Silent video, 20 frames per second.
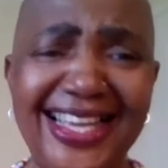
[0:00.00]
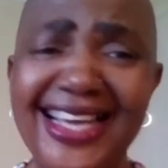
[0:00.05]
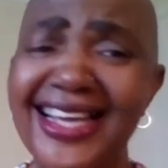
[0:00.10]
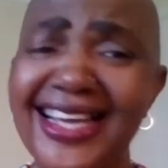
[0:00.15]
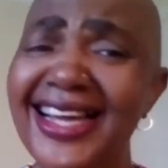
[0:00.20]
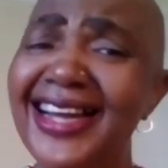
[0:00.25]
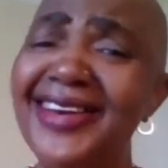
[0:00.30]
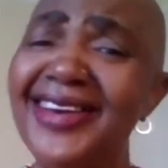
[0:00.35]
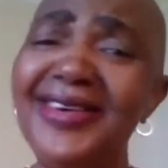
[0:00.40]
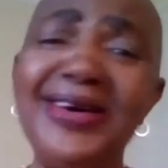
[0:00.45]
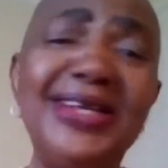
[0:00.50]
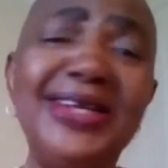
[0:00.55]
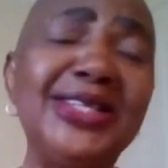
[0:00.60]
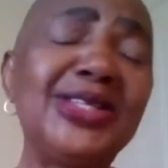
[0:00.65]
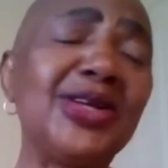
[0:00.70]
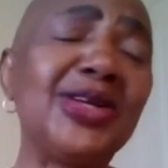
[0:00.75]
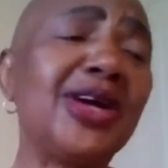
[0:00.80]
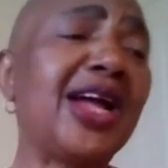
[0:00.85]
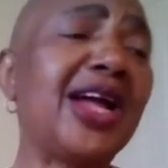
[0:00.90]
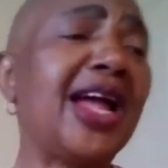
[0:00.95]
No, it's
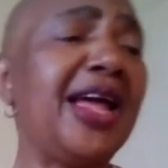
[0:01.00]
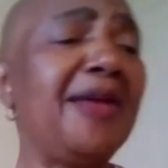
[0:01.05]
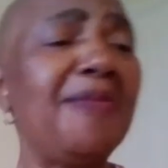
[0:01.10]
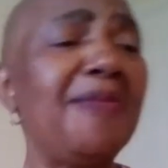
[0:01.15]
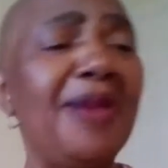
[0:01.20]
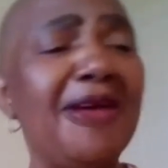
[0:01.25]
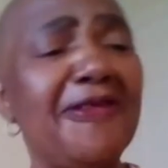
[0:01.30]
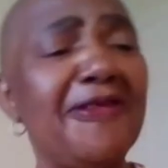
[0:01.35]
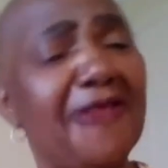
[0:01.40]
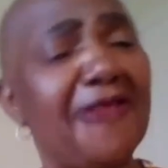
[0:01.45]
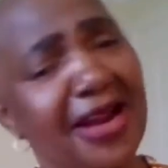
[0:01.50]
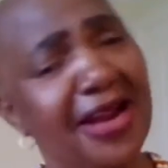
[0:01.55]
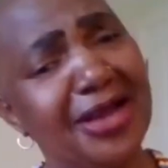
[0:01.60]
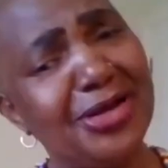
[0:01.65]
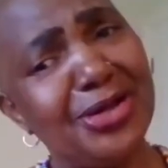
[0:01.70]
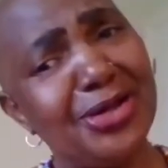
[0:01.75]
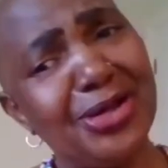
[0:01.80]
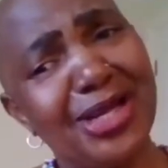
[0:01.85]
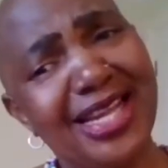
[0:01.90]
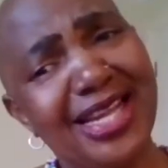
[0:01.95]
okay, my friend.
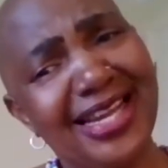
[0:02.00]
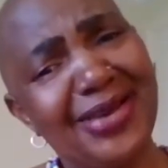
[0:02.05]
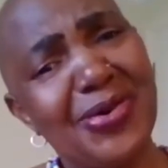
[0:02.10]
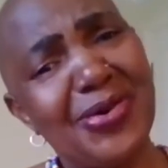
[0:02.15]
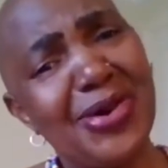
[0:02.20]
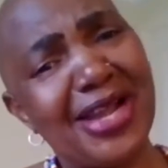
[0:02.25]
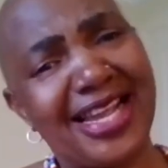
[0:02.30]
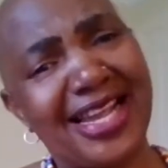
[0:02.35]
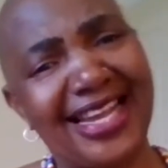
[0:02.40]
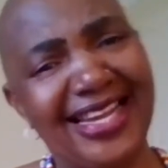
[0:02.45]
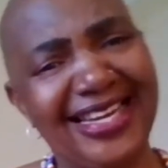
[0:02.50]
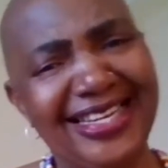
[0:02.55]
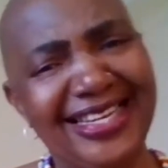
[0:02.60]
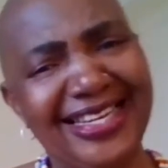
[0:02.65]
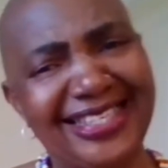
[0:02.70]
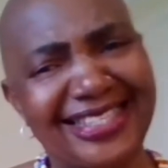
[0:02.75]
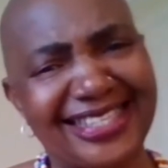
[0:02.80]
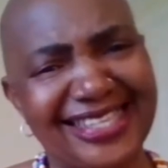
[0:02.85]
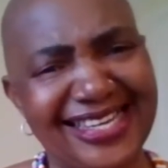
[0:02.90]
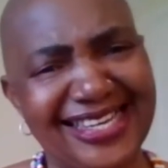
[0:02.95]
We can
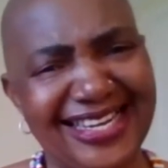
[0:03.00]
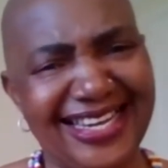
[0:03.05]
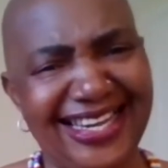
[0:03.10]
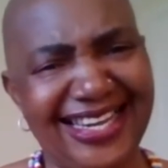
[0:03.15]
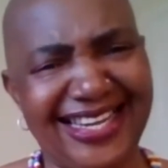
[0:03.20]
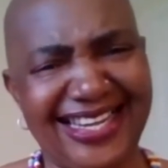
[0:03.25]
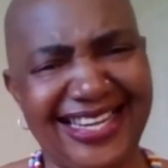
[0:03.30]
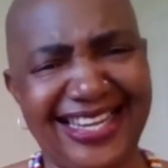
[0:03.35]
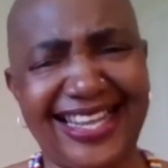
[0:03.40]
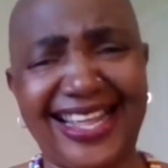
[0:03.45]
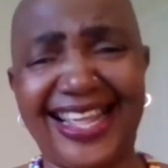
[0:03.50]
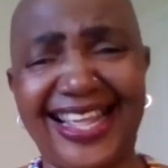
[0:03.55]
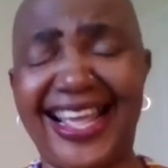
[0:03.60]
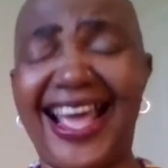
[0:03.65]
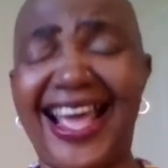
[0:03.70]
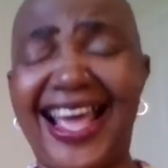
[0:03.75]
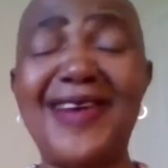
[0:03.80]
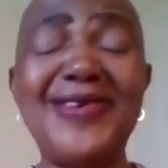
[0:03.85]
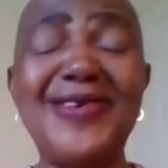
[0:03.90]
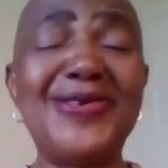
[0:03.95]
share.
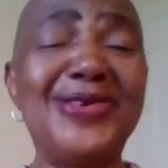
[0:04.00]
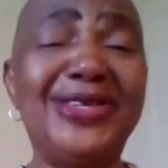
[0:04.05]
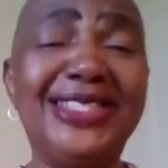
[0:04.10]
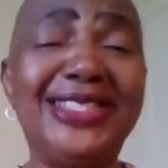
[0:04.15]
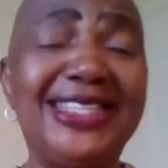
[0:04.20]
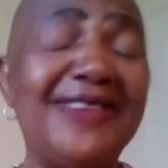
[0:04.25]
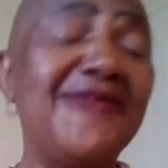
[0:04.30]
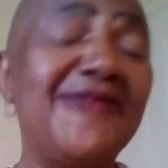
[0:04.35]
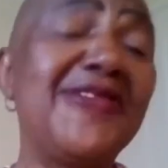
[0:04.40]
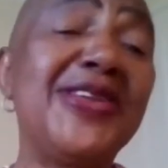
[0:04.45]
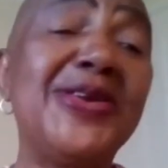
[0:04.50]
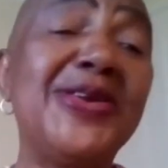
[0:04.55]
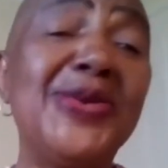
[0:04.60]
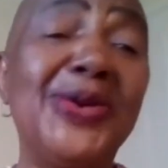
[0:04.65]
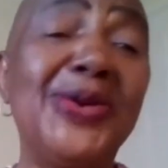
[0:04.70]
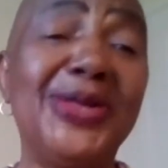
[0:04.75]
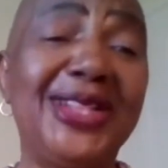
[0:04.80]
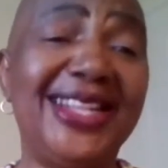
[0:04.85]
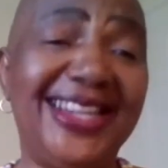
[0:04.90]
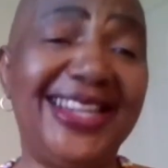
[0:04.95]
You don't even know
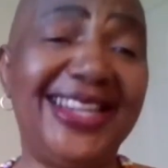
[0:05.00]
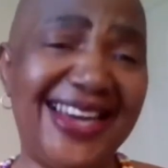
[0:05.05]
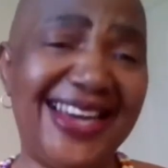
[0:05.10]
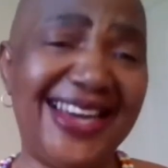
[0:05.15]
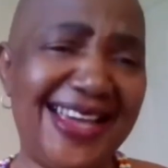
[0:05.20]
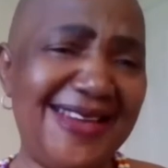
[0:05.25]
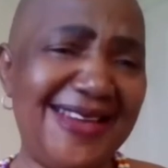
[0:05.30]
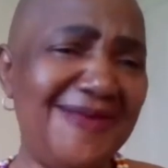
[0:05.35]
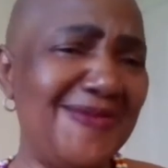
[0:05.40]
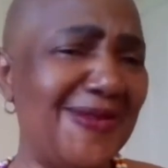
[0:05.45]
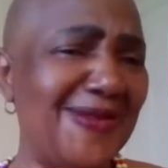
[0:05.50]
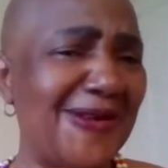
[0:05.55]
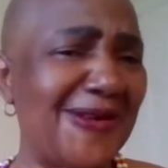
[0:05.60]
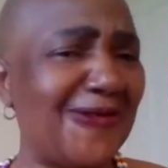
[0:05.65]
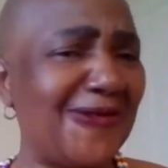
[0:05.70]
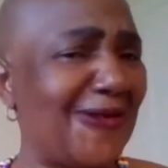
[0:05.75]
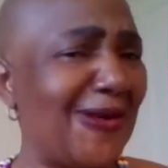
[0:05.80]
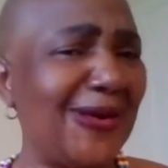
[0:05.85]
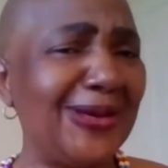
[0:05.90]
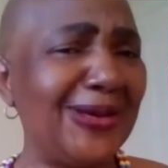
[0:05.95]
the name of
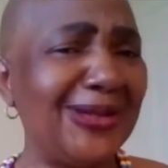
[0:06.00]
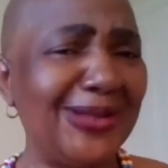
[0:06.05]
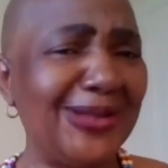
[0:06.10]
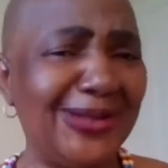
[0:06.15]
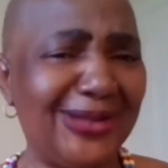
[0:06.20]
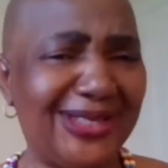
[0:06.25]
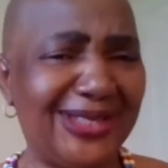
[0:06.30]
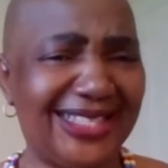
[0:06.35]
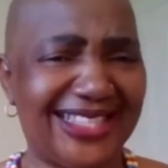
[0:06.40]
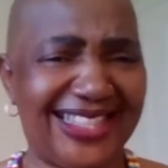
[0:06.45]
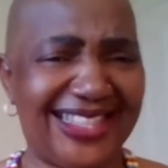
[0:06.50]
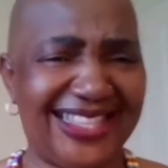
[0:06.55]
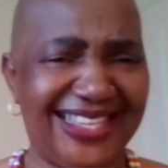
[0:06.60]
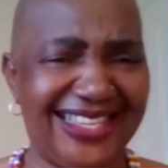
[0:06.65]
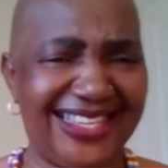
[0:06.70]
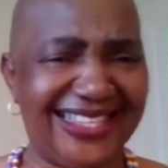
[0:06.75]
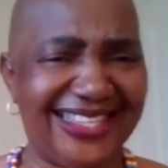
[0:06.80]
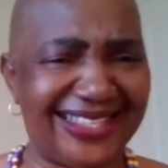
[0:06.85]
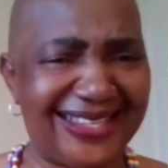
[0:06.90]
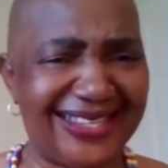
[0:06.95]
all those
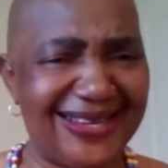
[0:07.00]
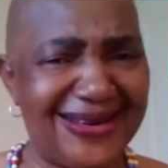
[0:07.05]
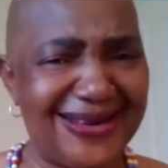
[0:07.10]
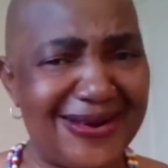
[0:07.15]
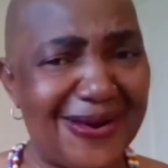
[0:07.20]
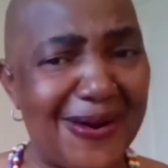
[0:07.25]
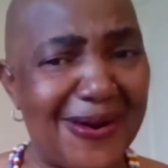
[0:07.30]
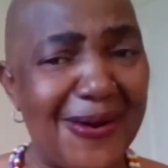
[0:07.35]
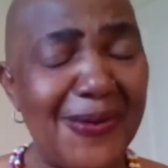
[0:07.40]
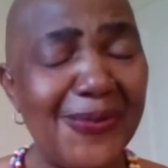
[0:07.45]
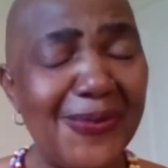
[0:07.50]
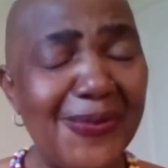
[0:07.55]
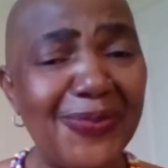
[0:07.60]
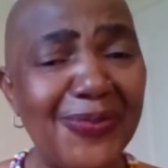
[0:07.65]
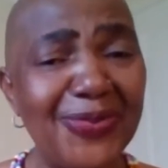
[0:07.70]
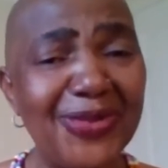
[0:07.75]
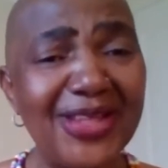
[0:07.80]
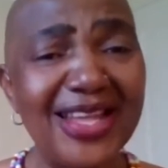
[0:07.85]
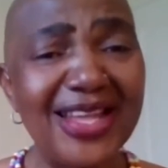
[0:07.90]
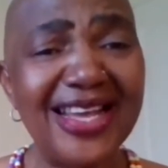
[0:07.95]
things, you know.
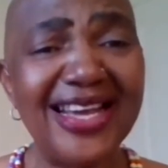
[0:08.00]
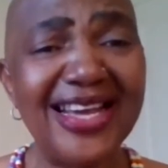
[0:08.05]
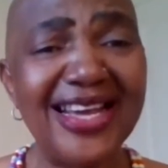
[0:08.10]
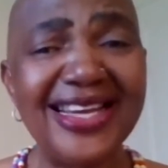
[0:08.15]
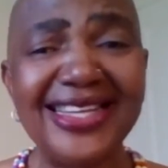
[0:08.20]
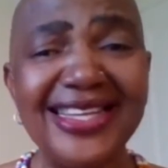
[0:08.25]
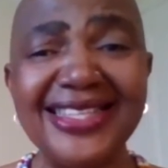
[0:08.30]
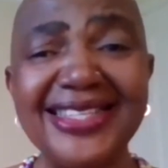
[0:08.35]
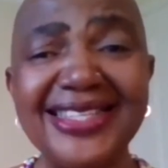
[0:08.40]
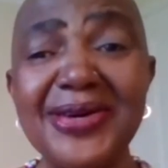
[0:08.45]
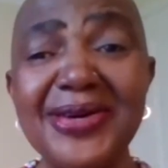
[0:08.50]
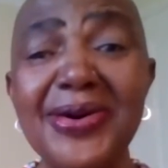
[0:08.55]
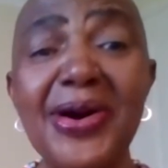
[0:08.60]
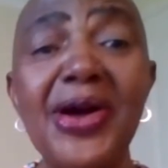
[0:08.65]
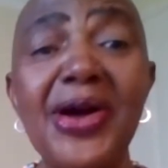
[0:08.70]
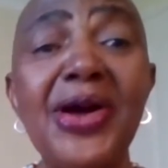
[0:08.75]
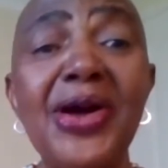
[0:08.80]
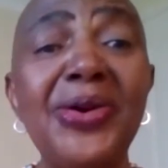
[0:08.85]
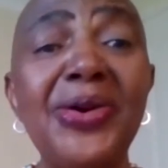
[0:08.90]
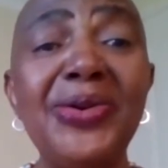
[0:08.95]
So
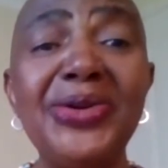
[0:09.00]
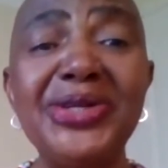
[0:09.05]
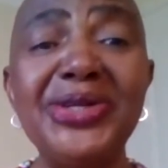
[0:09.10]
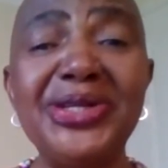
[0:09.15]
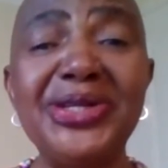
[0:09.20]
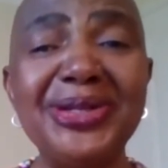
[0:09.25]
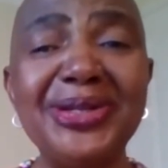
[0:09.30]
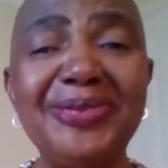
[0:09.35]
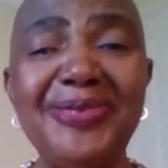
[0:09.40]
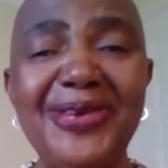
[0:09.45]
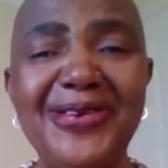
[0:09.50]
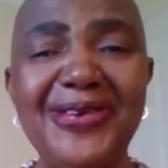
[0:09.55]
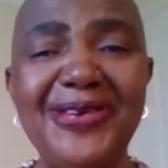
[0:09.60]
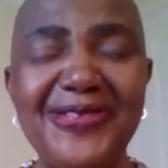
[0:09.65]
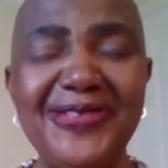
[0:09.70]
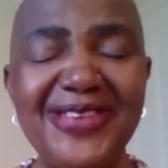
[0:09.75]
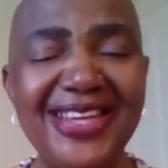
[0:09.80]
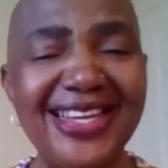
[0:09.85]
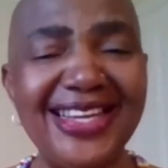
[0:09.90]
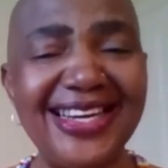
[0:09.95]
we should be
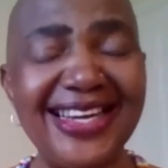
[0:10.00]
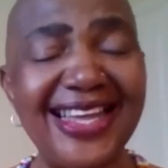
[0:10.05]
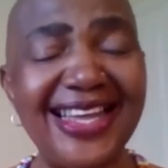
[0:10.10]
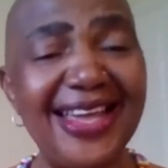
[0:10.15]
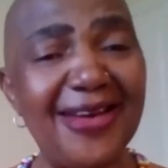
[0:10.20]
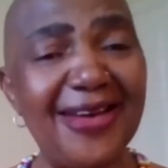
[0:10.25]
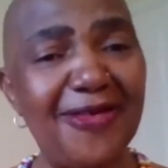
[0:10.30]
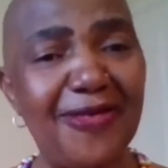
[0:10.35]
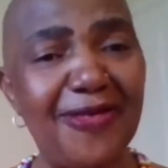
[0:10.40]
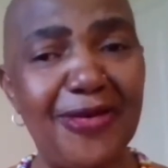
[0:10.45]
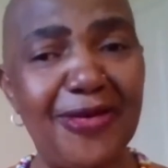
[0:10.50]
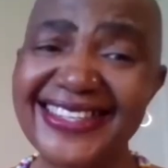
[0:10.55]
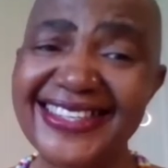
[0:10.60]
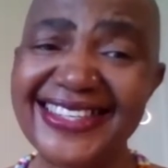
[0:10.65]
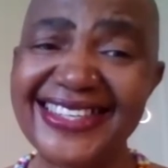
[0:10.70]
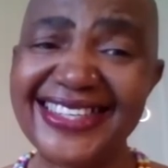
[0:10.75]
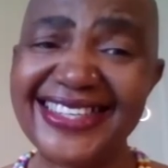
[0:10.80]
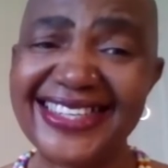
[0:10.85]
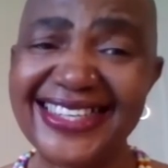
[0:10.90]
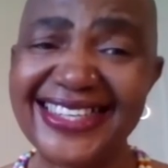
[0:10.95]
very careful.
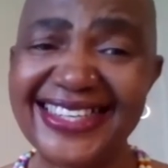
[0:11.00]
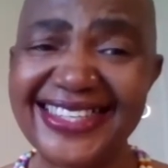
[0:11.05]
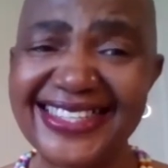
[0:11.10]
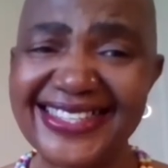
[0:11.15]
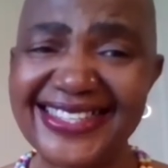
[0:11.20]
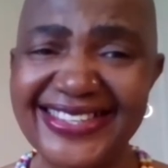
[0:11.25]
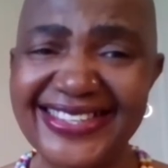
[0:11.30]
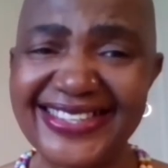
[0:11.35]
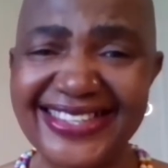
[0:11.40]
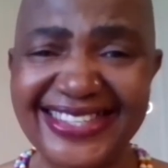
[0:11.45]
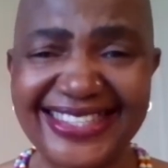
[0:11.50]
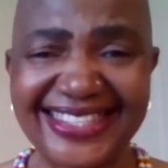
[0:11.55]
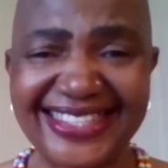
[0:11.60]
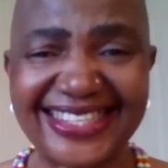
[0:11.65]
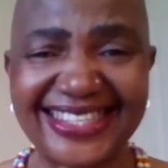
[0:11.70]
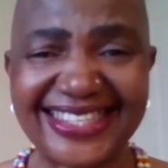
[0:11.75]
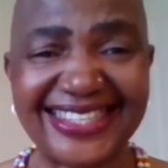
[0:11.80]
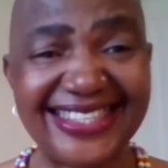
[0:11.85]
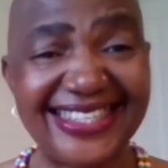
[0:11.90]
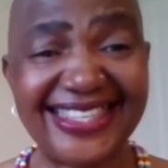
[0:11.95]
It's so
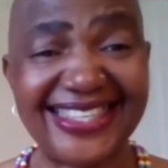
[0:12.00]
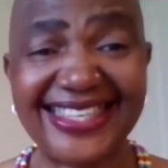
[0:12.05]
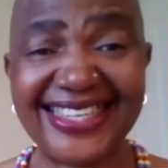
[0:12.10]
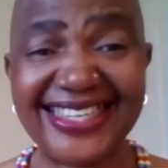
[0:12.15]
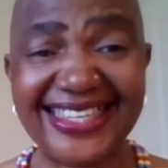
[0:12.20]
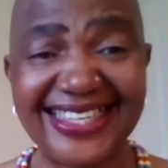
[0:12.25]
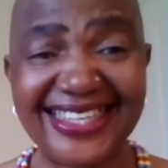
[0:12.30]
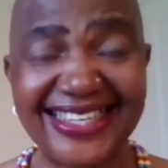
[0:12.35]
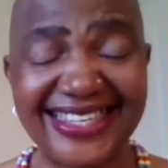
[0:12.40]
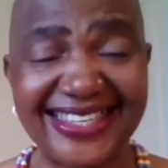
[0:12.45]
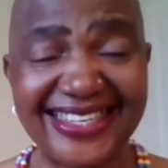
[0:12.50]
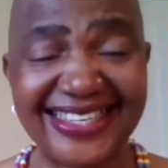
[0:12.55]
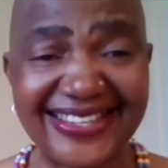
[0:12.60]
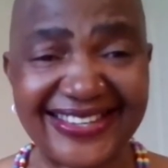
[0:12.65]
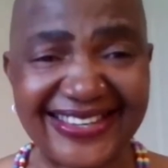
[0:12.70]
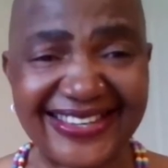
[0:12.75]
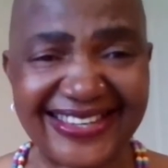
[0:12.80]
interesting, you know.